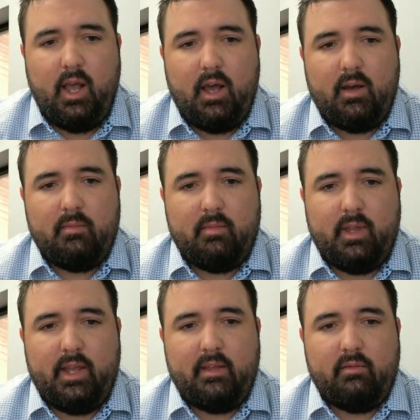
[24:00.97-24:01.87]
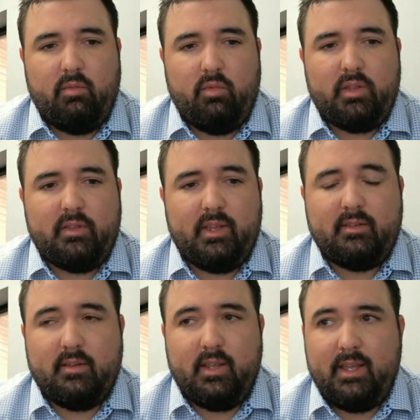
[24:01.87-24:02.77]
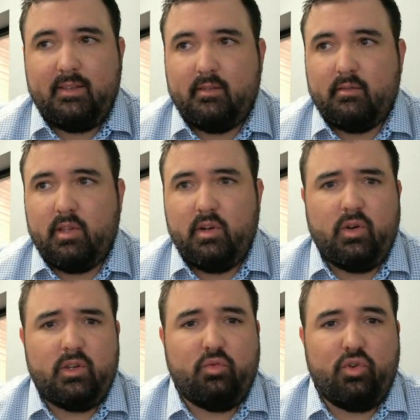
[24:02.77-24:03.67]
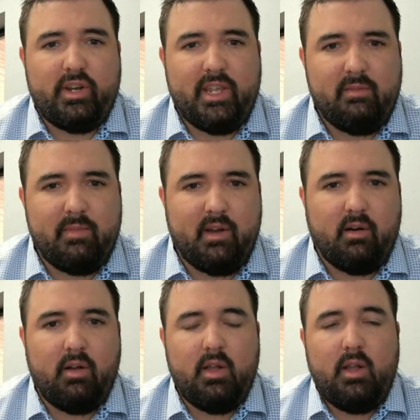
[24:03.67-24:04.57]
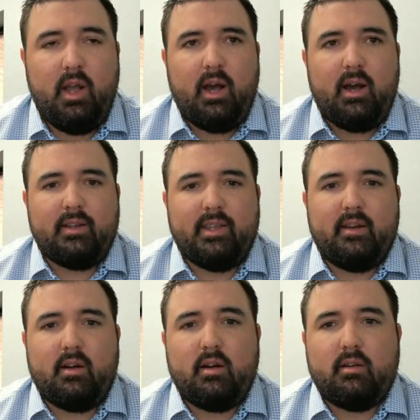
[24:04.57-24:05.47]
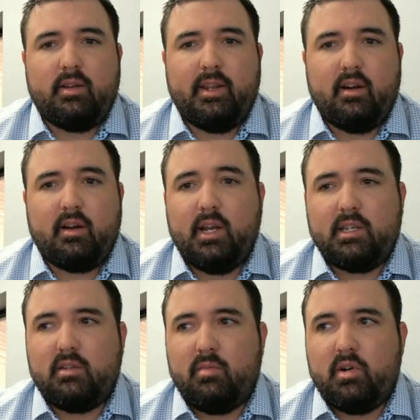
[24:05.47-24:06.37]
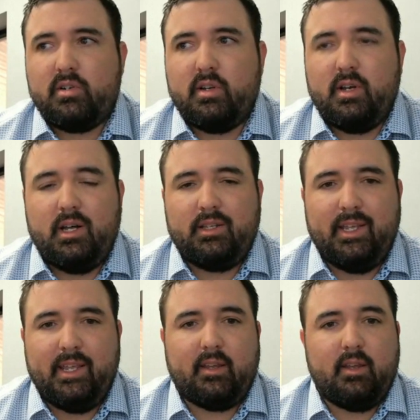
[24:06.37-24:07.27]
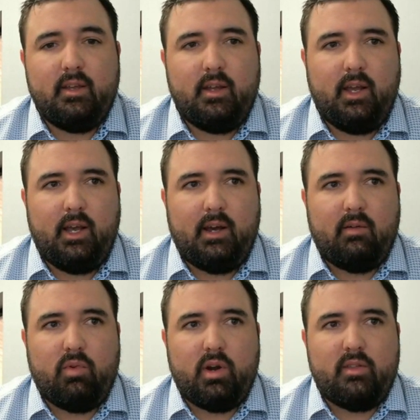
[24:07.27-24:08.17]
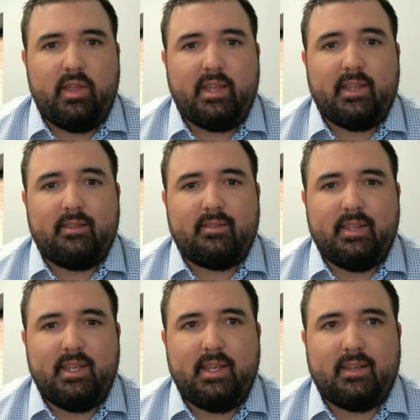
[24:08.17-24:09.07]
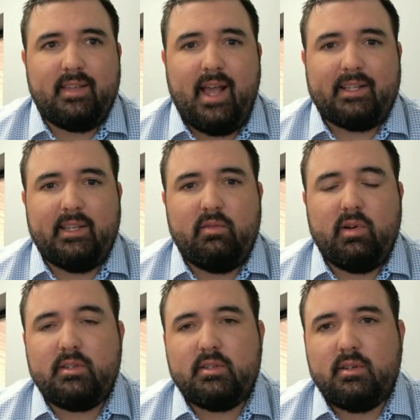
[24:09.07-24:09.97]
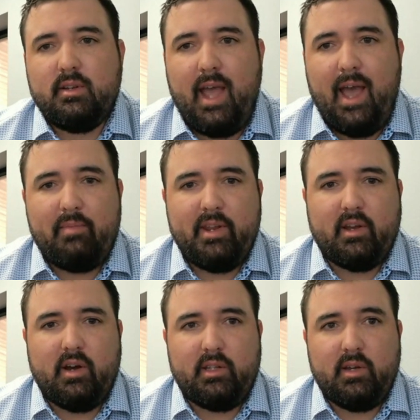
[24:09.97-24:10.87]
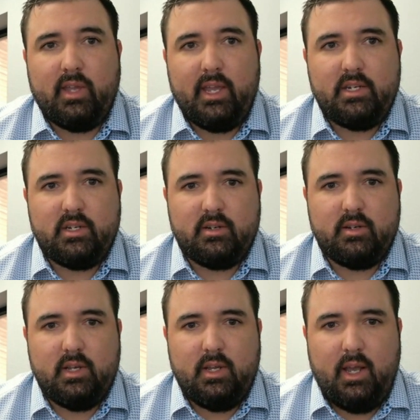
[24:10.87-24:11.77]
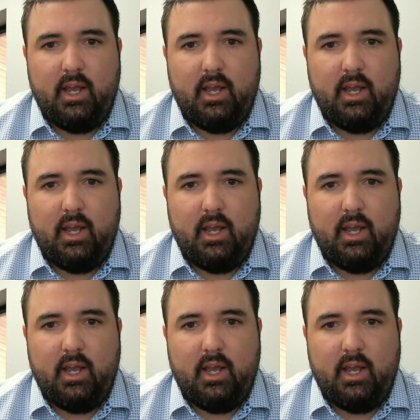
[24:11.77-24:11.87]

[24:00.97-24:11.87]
and with as little as one email, get our customers a link where they can see exactly what's happening on location